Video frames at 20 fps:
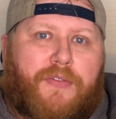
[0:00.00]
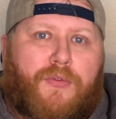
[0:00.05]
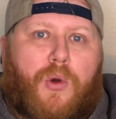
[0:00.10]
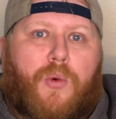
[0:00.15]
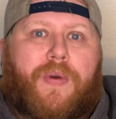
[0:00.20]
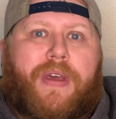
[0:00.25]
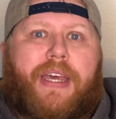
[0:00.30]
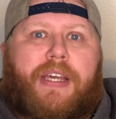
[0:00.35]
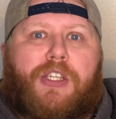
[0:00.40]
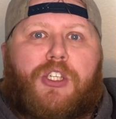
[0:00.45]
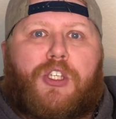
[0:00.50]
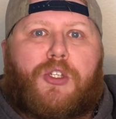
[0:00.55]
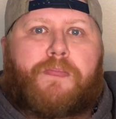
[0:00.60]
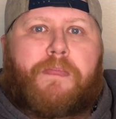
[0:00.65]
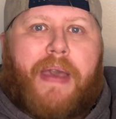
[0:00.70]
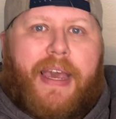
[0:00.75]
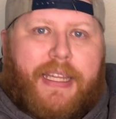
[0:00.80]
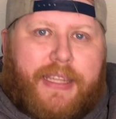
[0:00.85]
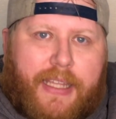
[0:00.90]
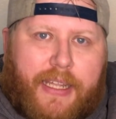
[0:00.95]
of what we
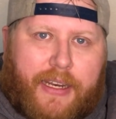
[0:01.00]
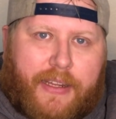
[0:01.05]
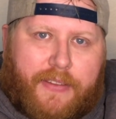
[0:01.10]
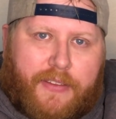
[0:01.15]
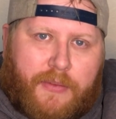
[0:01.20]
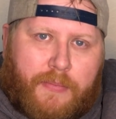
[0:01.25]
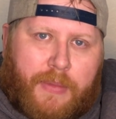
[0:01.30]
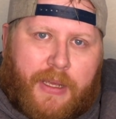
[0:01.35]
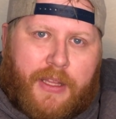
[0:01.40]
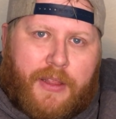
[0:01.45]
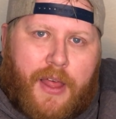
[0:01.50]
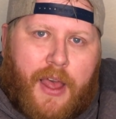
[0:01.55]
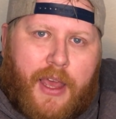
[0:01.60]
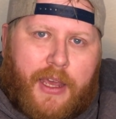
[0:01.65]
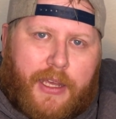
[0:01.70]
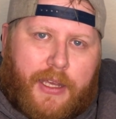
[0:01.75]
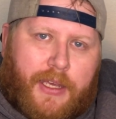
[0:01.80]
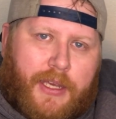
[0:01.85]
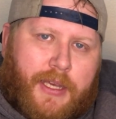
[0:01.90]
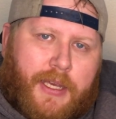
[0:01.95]
expected it to be
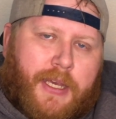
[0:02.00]
like.